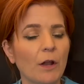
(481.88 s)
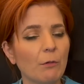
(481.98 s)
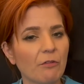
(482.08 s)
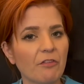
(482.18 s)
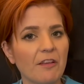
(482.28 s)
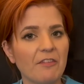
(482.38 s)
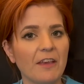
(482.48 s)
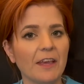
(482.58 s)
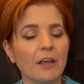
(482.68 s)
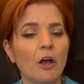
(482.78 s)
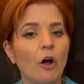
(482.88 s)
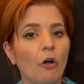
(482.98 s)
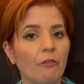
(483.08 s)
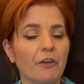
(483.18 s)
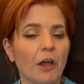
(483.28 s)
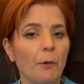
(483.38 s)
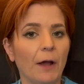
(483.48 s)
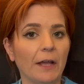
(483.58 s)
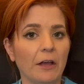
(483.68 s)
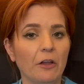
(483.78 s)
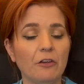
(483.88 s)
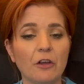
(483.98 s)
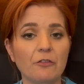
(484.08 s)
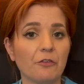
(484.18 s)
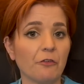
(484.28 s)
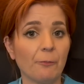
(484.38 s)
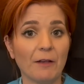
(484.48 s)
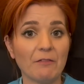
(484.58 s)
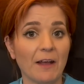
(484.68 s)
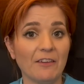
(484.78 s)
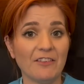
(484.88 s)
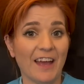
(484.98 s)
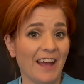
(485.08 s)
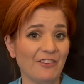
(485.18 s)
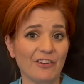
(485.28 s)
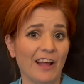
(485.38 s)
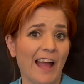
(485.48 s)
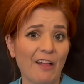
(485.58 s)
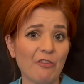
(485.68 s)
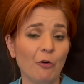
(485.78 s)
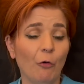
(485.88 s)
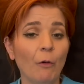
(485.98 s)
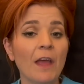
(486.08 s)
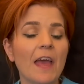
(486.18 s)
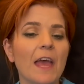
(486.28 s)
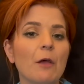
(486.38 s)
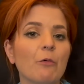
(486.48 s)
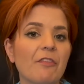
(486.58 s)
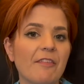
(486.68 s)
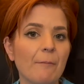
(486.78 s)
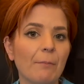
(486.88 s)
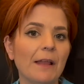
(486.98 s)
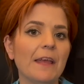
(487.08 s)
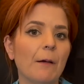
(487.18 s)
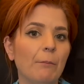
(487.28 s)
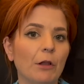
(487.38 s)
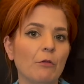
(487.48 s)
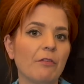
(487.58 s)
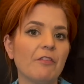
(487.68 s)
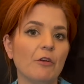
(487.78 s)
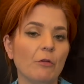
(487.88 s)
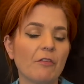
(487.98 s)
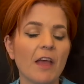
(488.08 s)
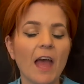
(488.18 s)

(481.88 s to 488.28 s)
it was sitting on the coat hanger, no disrespect to Angela at all, it was simply a blue suit.